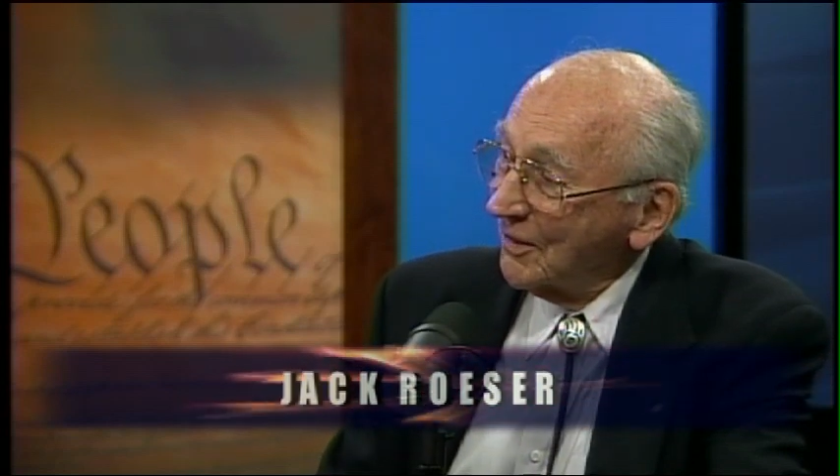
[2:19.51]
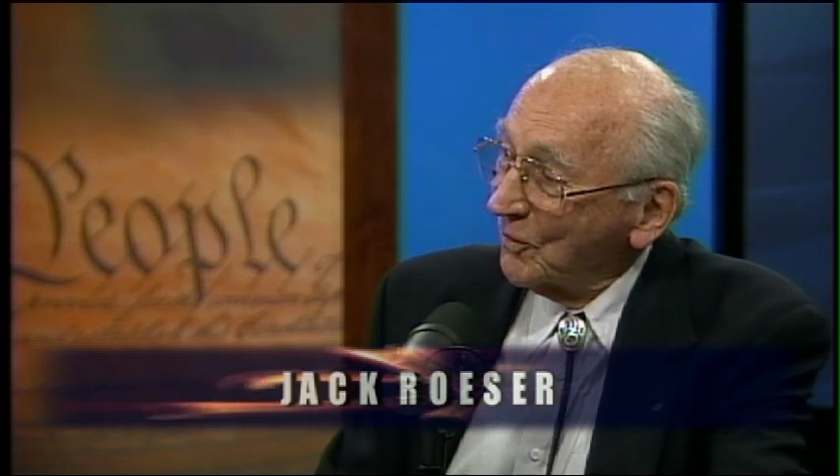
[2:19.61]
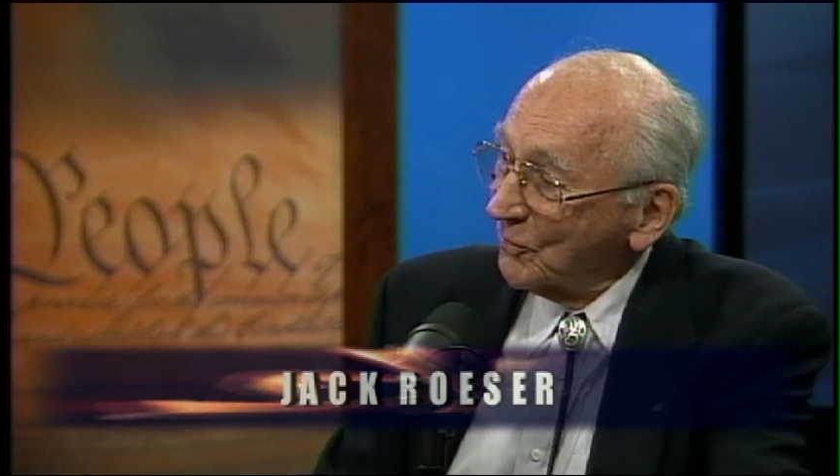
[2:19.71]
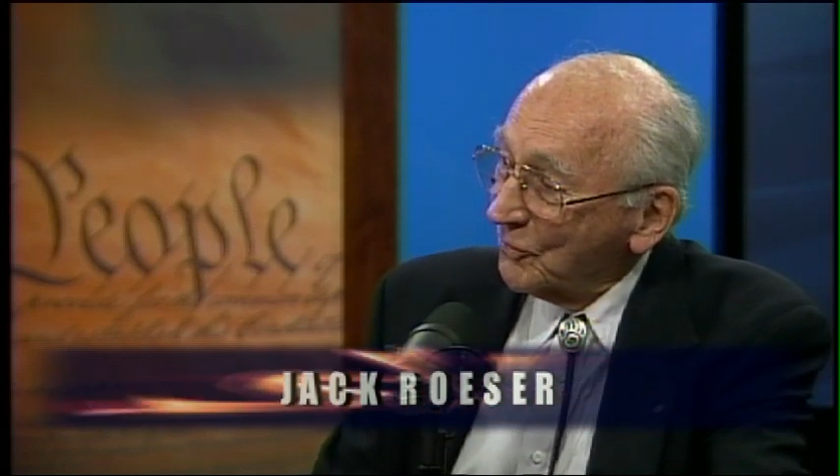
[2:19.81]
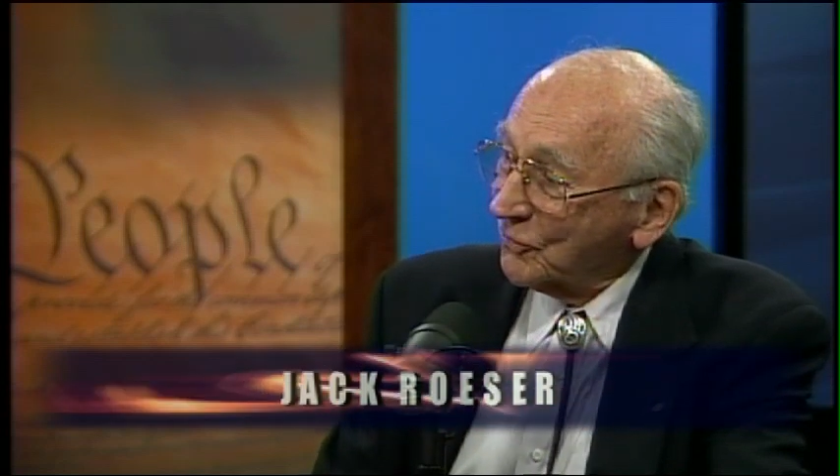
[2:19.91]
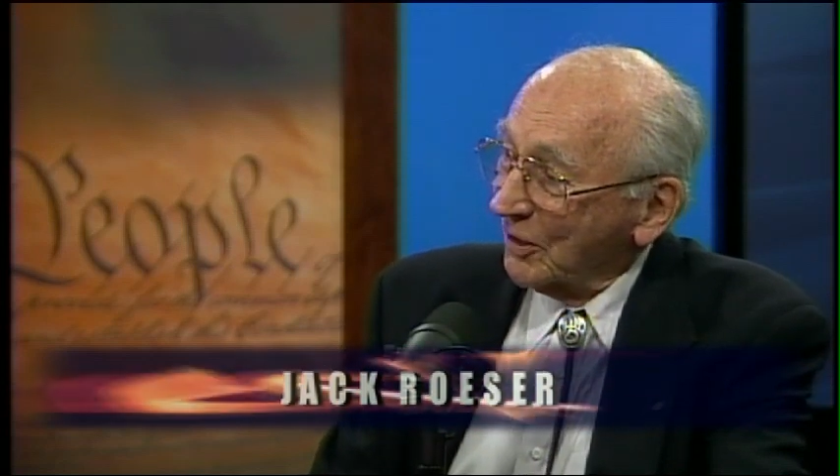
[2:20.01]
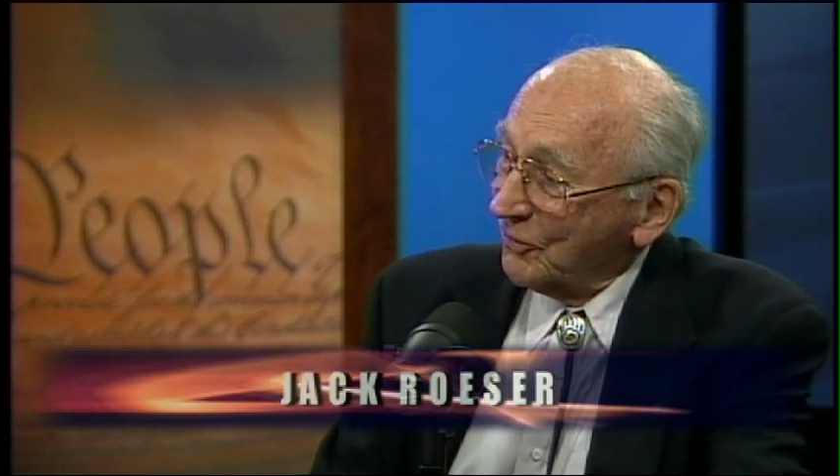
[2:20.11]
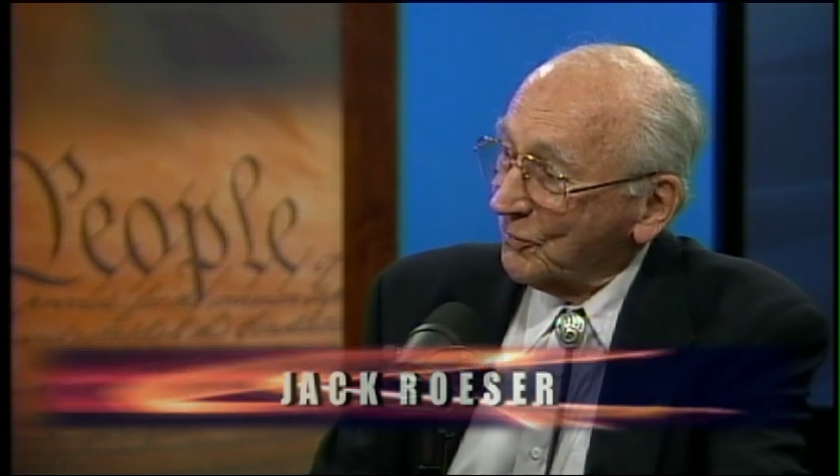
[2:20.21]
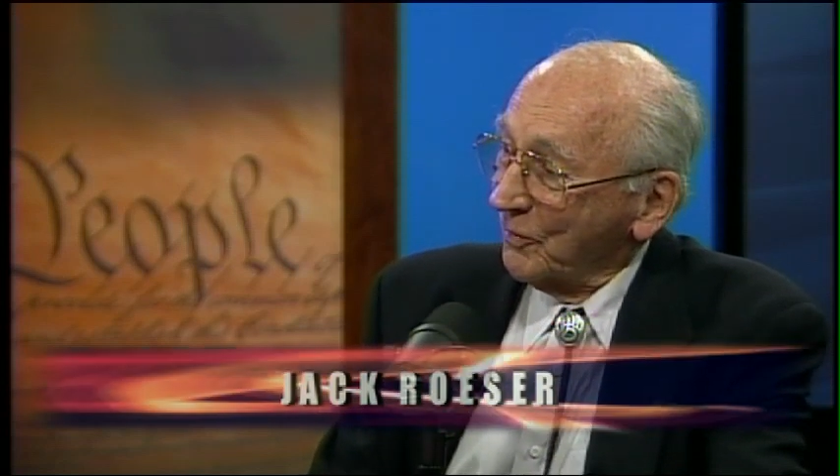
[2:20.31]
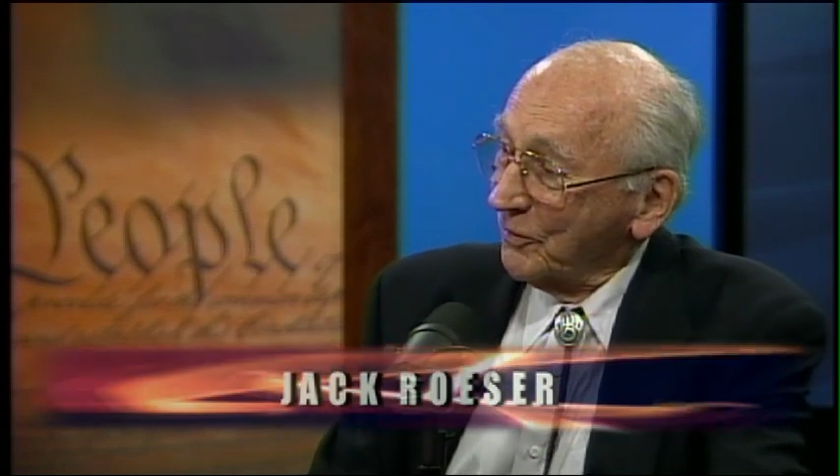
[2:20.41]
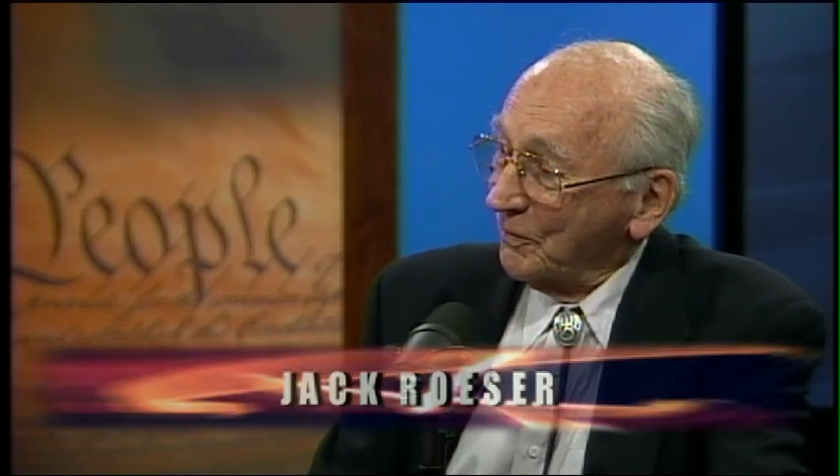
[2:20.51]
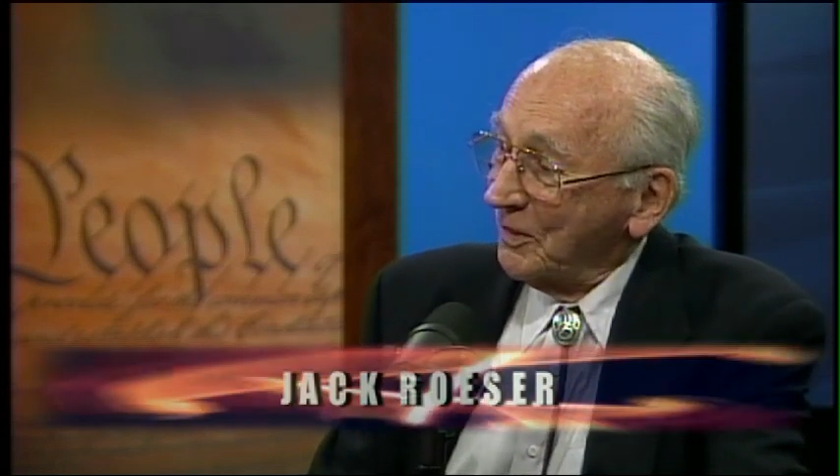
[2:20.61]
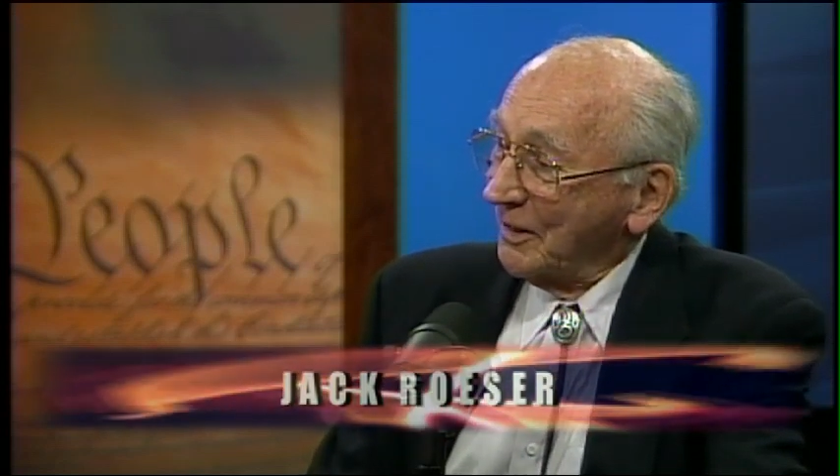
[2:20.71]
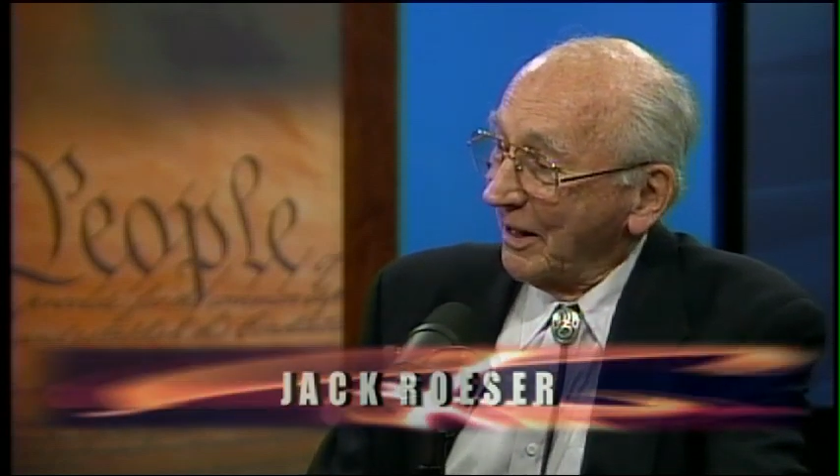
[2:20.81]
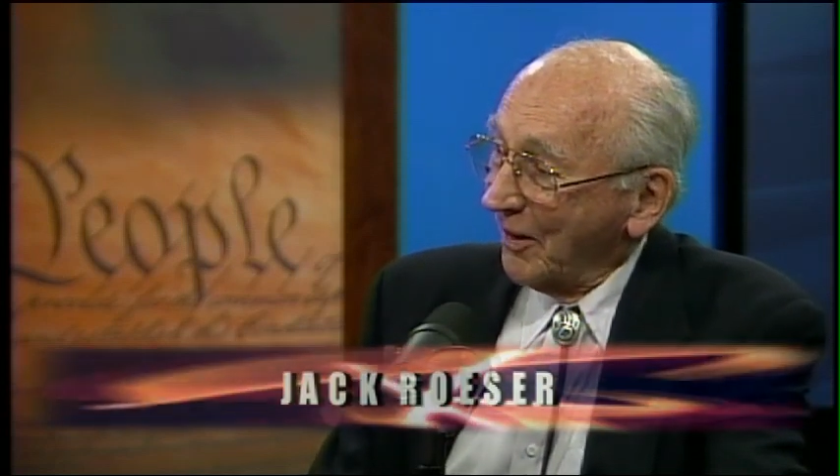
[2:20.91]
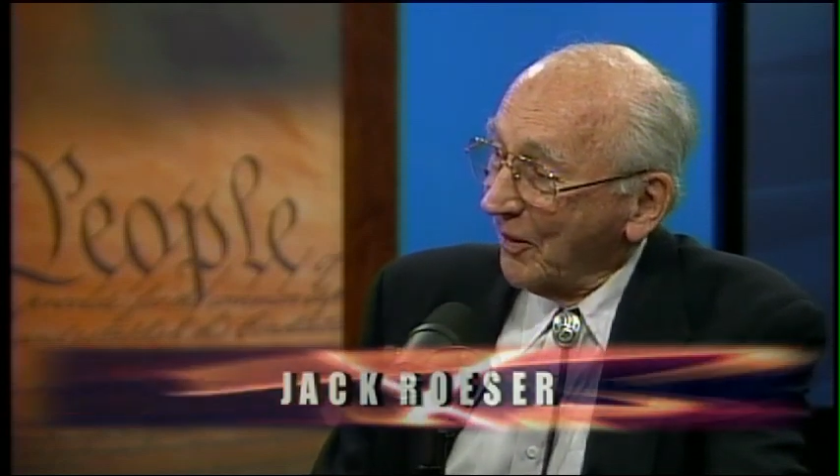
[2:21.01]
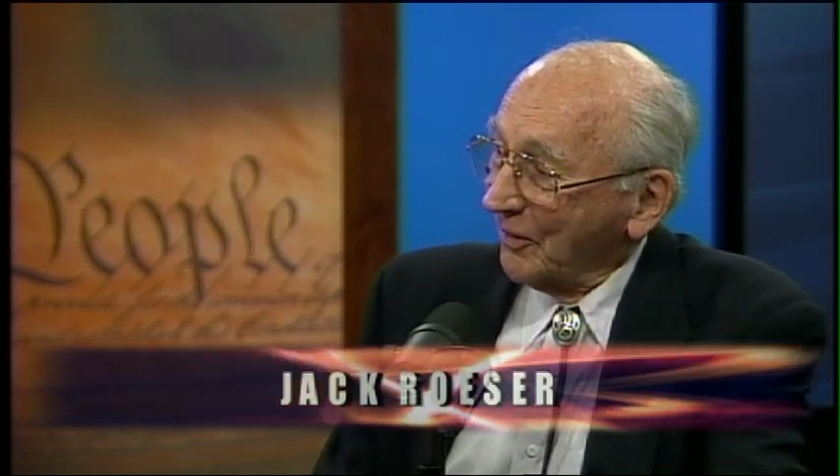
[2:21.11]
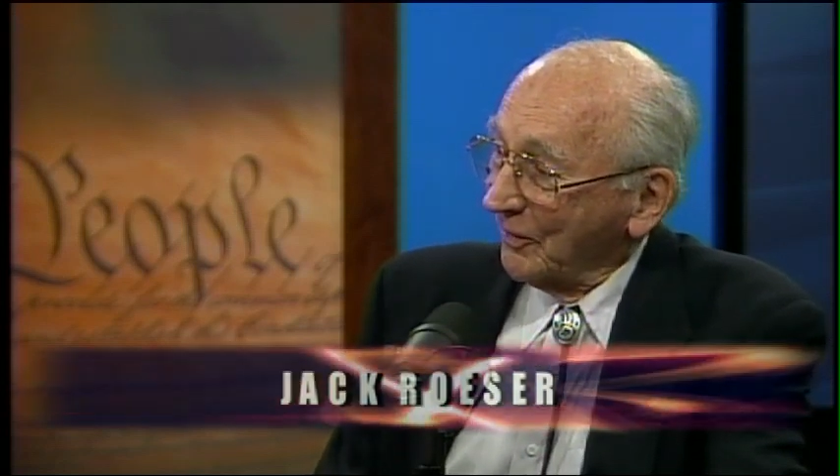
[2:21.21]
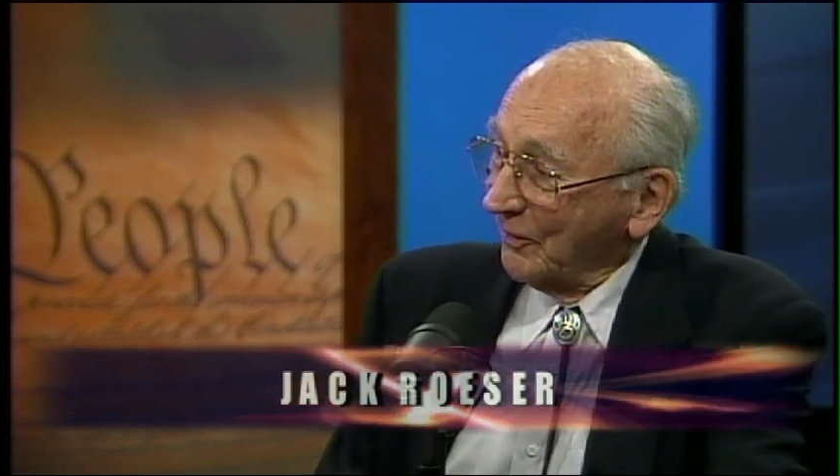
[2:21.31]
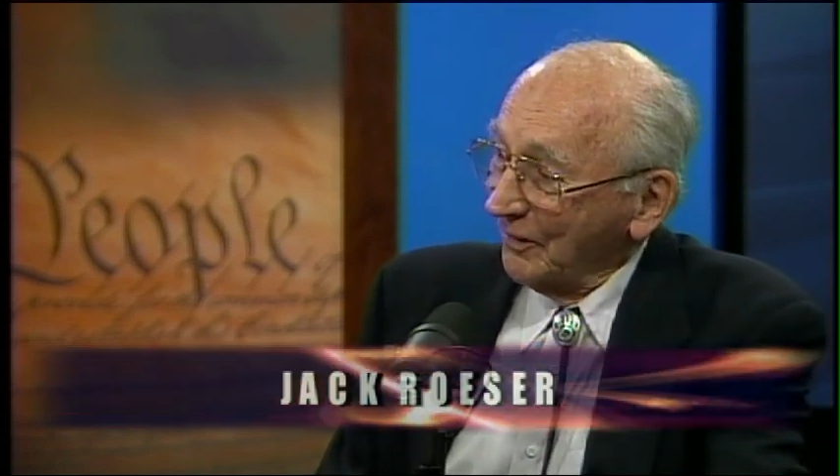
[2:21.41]
you discussed with him in that
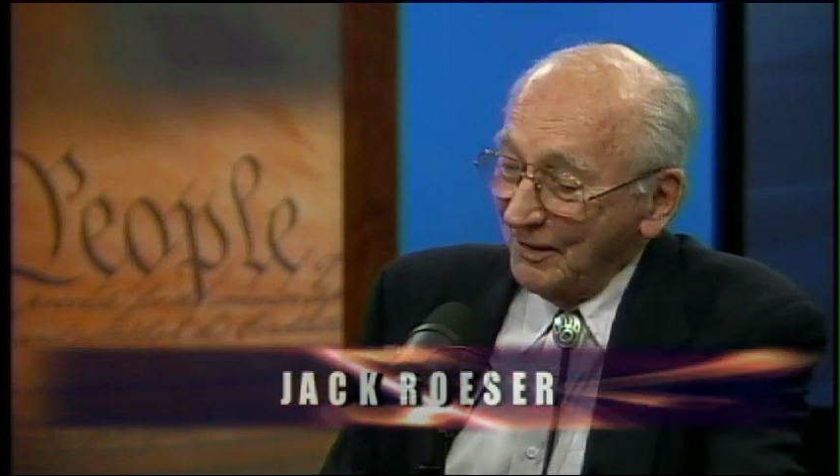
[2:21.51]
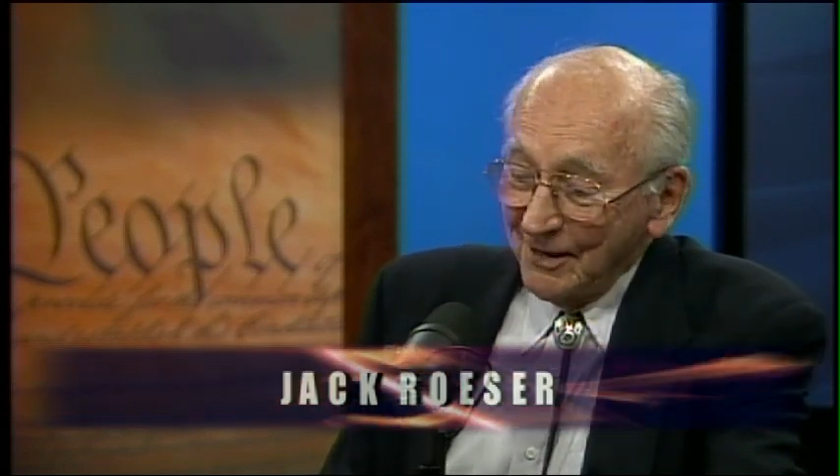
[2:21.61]
article,